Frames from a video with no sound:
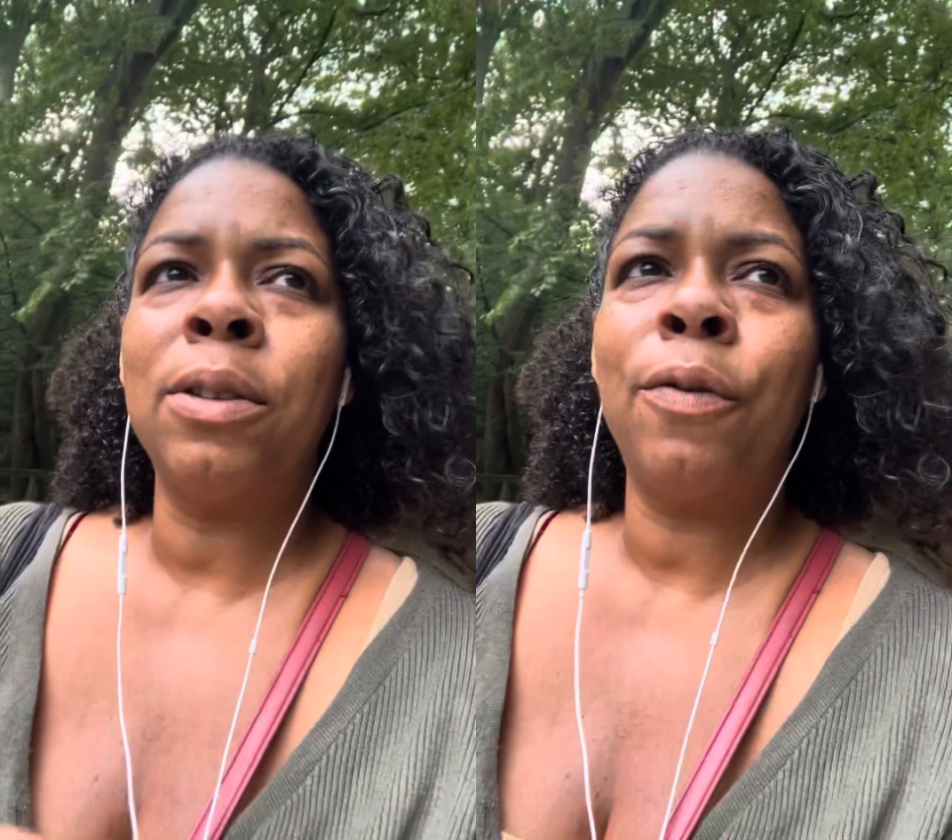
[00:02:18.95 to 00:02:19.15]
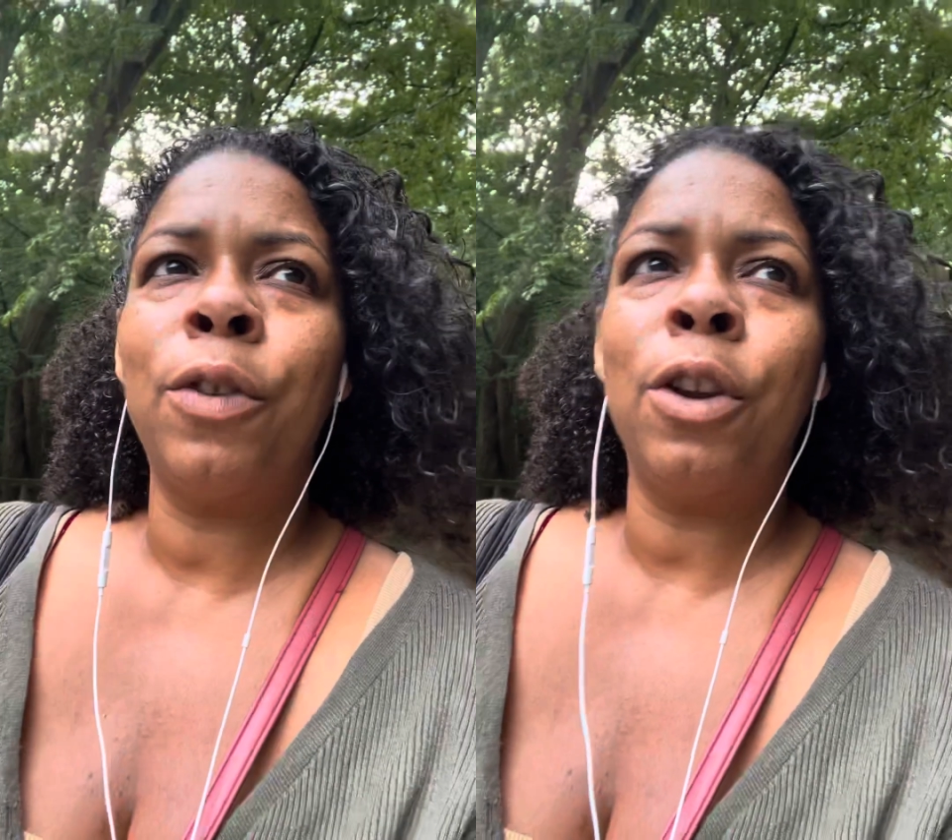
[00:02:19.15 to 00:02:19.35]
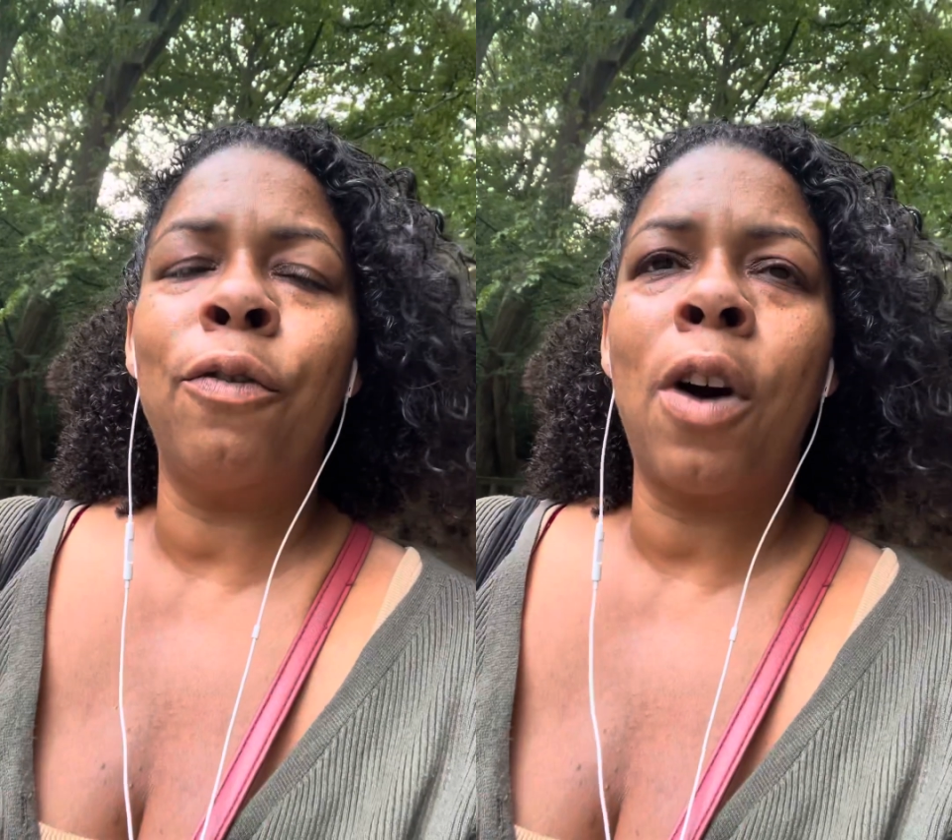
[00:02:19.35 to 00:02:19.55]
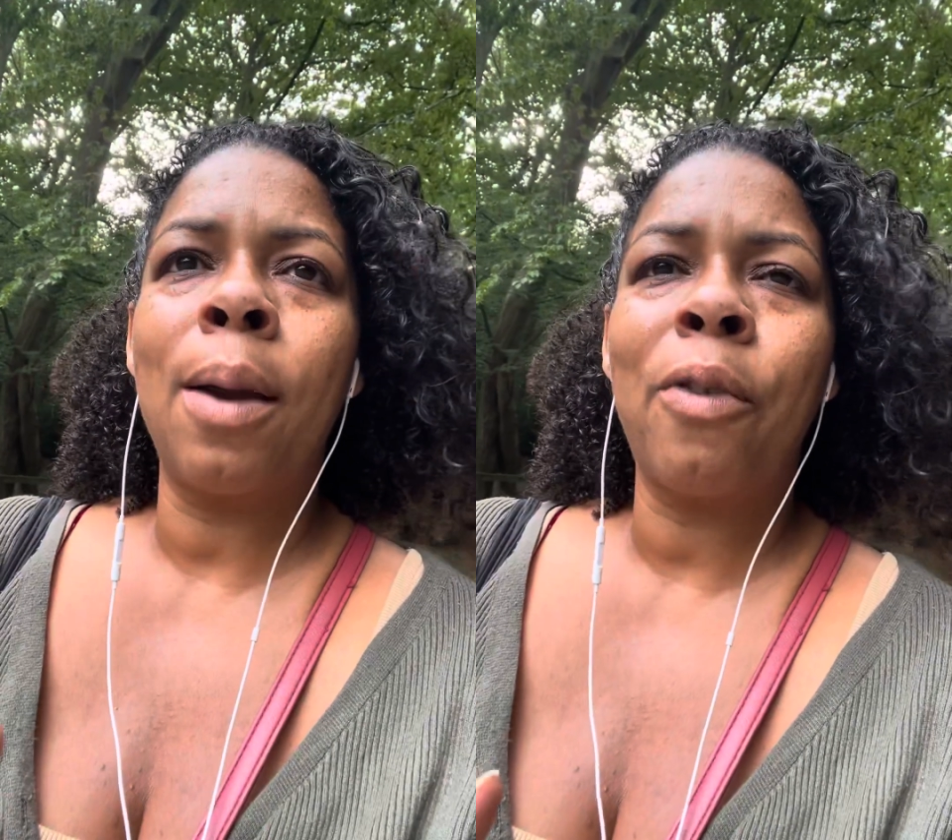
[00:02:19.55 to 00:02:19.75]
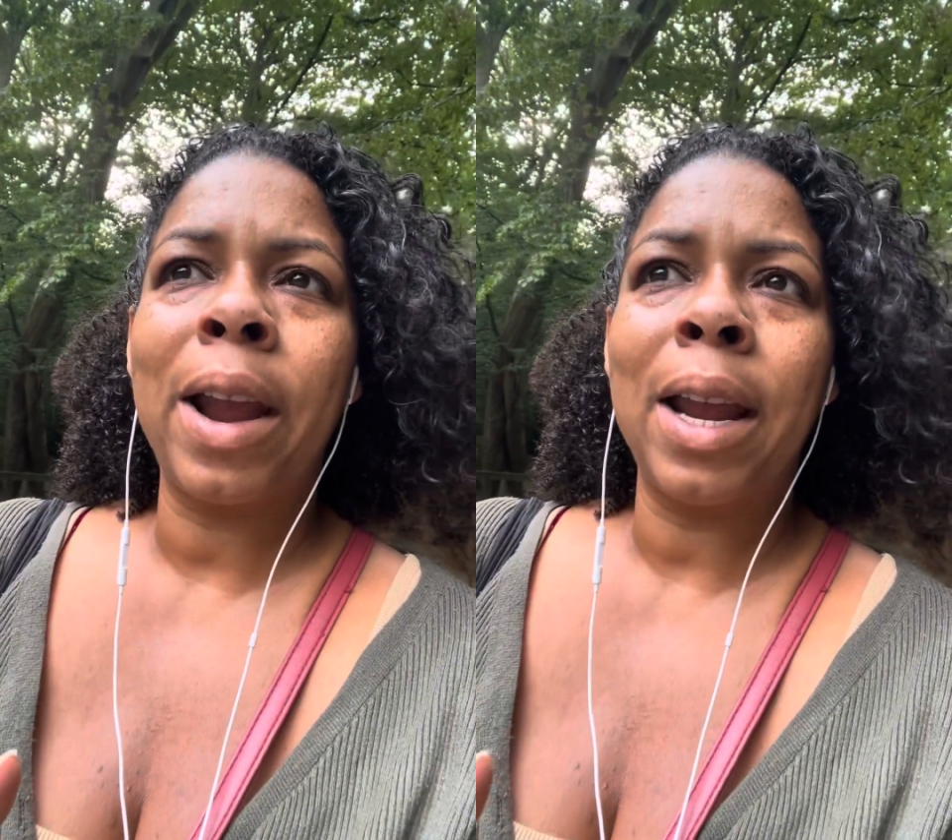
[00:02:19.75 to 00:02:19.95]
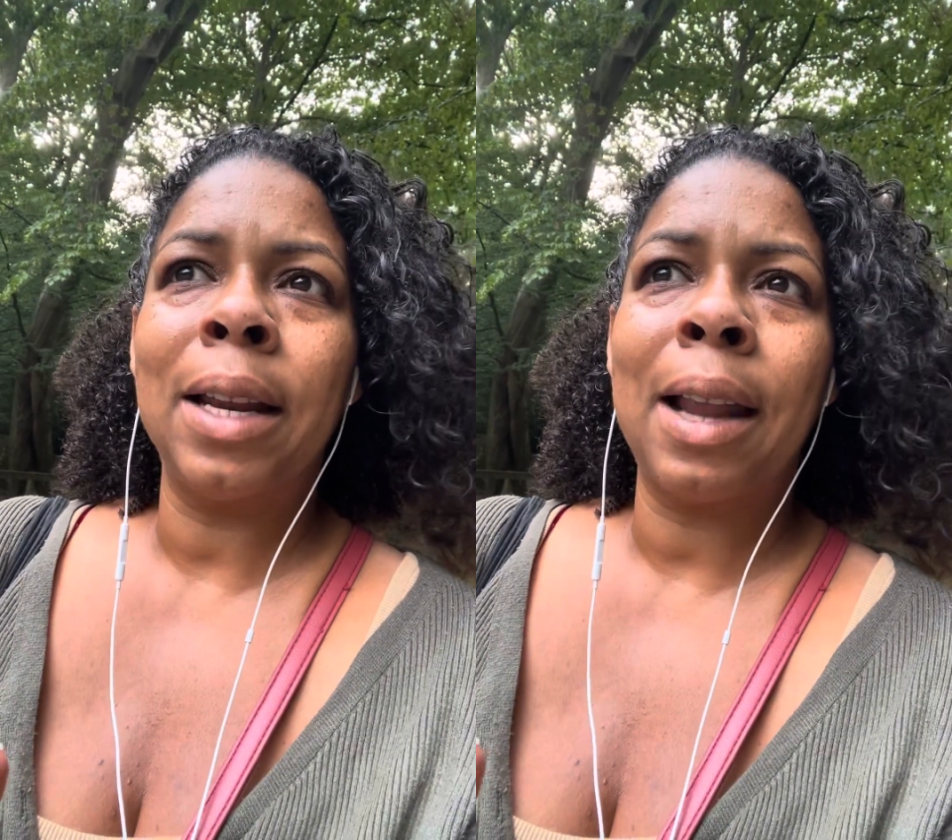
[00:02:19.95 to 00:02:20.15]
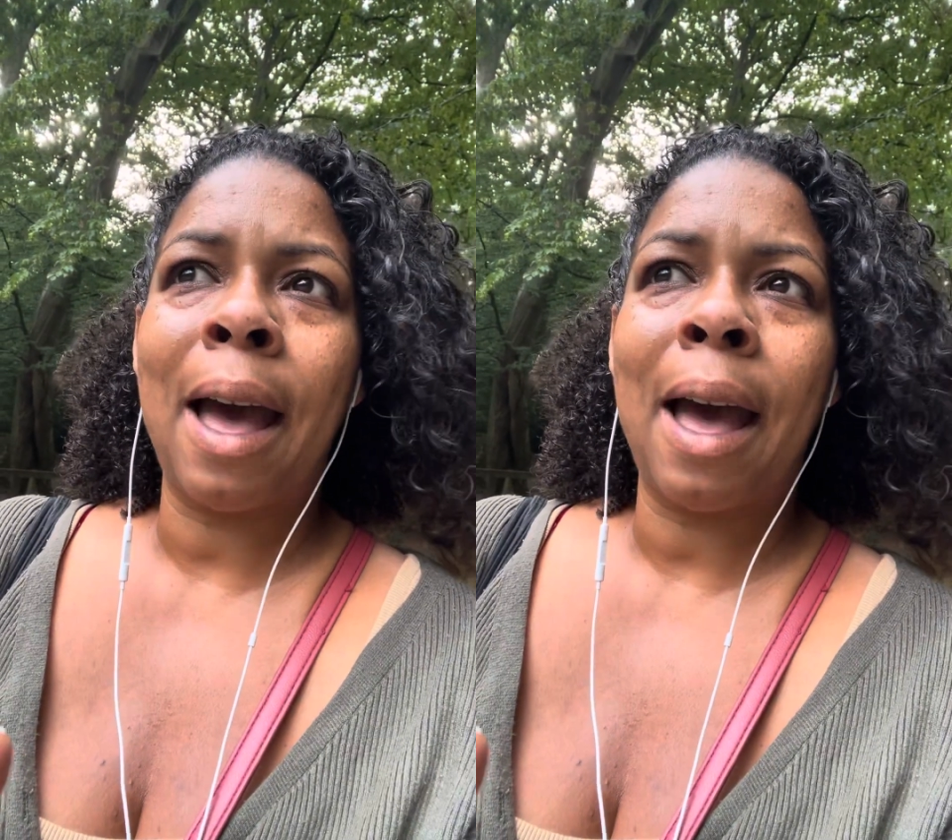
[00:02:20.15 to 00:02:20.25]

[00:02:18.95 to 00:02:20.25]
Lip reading: if you're vibrating